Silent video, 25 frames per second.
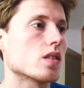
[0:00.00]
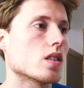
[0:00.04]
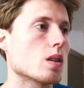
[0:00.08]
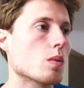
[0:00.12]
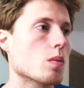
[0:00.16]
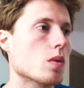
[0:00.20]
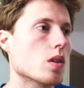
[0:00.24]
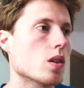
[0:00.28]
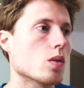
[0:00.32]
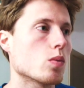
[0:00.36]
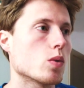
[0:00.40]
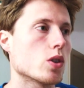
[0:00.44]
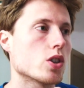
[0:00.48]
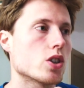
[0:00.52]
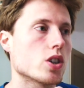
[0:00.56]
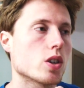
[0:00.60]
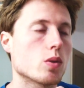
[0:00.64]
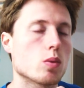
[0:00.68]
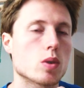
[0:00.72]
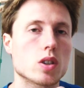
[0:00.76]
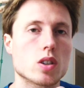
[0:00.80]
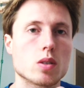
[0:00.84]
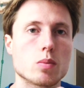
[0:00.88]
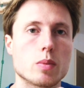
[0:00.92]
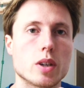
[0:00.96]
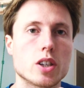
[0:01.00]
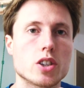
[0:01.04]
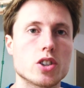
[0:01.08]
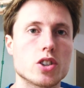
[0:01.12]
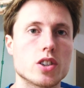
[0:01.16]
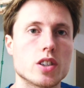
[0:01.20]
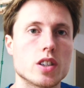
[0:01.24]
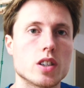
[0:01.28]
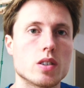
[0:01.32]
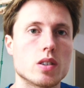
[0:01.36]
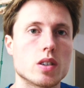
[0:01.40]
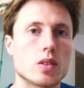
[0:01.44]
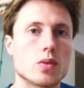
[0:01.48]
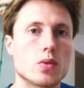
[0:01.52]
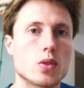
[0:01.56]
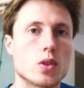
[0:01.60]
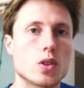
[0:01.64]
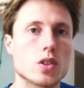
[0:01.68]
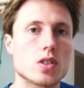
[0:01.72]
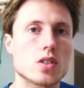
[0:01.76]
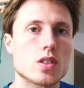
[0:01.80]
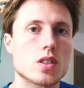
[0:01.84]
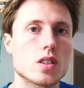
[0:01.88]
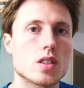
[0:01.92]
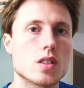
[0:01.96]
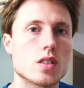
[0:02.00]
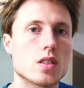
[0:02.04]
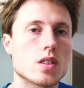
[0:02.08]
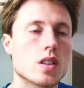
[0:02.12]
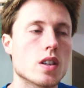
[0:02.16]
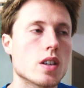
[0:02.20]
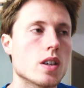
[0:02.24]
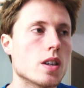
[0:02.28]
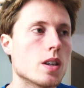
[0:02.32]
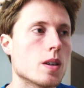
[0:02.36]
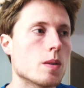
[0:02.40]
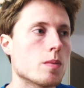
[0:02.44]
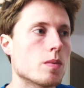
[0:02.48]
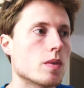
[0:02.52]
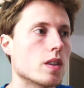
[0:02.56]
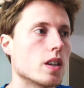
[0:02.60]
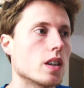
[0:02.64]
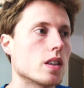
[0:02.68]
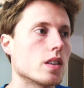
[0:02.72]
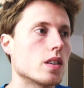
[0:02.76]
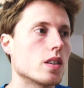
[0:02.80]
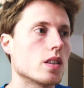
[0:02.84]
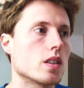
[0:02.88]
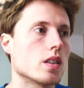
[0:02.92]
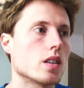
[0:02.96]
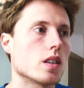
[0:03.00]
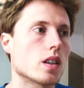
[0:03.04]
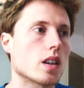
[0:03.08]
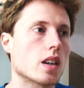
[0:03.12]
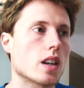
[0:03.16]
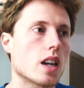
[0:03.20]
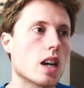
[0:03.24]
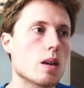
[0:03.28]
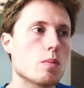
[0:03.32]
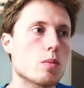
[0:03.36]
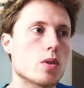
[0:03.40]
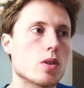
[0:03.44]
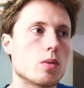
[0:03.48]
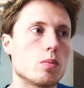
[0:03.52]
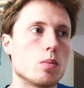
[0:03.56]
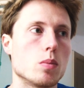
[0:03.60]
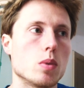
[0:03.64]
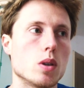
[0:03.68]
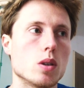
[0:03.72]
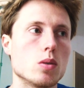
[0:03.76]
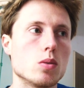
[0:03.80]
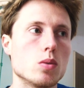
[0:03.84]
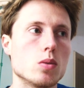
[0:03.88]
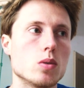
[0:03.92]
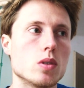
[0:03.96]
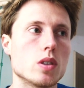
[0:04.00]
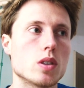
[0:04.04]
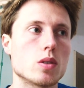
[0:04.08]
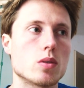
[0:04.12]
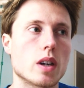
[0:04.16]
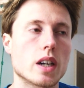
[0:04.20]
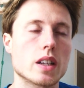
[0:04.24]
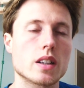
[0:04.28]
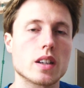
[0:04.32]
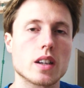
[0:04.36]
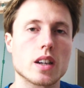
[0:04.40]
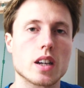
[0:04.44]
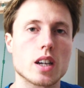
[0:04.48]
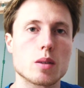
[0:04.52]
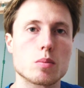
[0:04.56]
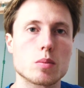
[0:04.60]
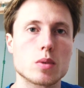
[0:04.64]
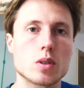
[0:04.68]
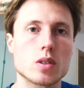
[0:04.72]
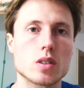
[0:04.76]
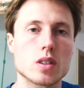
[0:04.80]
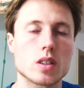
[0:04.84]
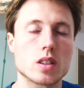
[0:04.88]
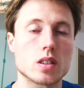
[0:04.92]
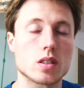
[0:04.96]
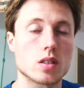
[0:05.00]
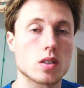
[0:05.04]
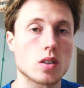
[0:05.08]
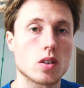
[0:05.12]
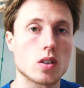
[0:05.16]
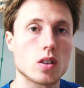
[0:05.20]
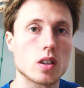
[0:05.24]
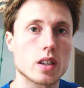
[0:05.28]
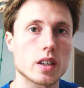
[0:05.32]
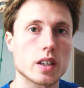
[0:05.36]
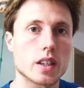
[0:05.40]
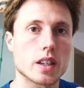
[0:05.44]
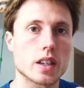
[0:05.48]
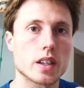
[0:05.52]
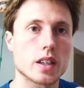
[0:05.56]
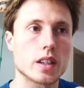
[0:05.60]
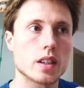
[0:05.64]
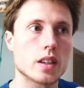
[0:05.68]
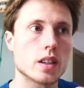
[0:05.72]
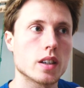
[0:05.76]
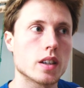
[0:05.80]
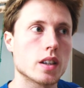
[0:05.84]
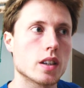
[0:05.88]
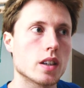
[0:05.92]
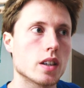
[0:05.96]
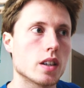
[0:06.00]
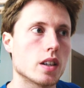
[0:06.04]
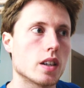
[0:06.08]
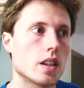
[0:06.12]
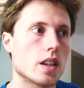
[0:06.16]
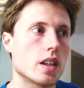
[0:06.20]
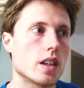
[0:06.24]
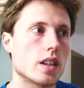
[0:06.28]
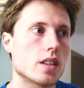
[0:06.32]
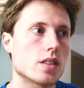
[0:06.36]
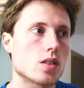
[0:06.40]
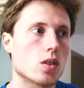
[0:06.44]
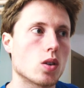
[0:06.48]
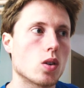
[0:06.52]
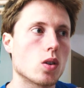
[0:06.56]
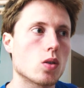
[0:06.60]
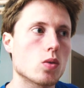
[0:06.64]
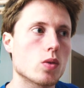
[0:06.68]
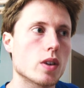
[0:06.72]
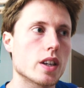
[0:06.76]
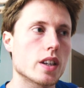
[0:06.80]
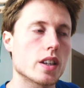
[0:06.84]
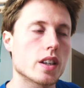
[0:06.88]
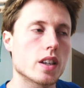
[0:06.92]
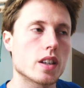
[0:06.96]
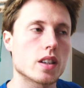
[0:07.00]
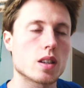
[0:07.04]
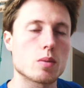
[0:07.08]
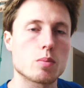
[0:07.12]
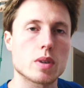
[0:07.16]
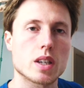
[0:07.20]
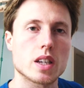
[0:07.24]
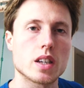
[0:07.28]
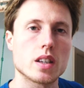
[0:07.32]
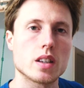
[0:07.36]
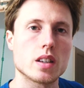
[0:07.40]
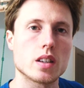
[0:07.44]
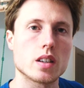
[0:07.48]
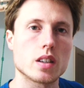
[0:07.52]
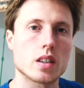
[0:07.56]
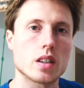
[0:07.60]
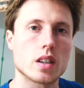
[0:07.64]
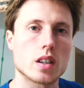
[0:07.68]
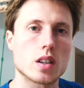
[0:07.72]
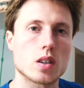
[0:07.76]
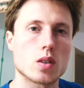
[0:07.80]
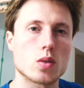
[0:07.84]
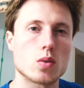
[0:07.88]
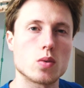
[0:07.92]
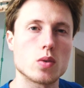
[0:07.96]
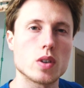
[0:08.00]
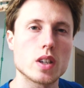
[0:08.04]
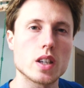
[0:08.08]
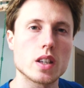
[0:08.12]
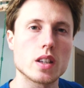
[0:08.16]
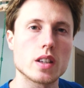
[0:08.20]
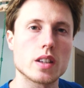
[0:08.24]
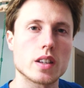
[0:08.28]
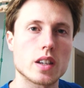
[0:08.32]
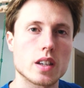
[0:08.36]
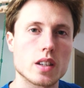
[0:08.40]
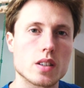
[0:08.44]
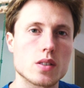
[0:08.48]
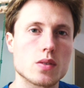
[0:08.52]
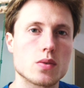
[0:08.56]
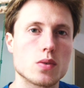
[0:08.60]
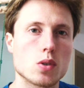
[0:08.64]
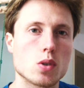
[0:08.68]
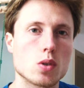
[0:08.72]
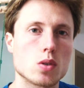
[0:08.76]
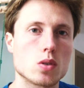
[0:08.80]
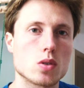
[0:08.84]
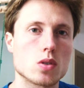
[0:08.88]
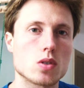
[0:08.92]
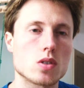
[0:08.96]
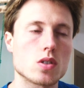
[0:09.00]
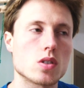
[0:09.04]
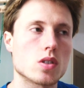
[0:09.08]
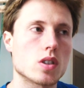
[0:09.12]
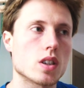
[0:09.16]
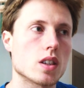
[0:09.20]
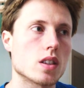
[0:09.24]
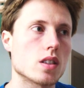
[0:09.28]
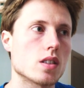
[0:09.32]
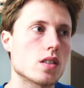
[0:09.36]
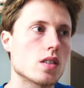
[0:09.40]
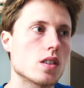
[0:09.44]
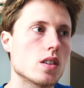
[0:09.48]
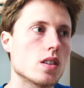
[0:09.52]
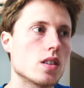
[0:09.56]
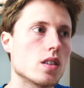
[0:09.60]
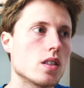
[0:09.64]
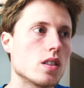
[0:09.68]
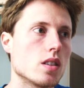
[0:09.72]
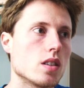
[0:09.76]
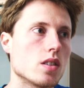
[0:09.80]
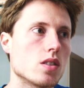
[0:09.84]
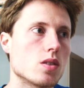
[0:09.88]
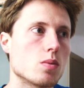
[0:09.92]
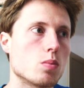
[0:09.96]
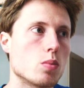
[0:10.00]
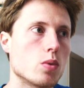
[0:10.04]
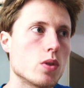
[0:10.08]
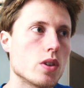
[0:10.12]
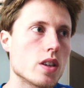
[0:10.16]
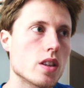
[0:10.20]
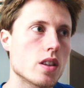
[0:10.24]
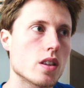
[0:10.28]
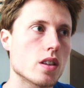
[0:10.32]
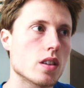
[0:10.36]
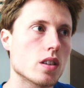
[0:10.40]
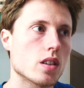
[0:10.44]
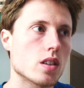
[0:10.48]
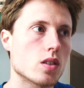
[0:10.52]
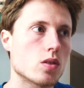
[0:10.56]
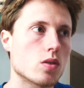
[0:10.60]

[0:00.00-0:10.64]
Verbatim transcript: Something which I want to mention here at first is that the climber in blue, the right climber, the taller guy, has already at the beginning a really nice focus. You can see it in his breathing.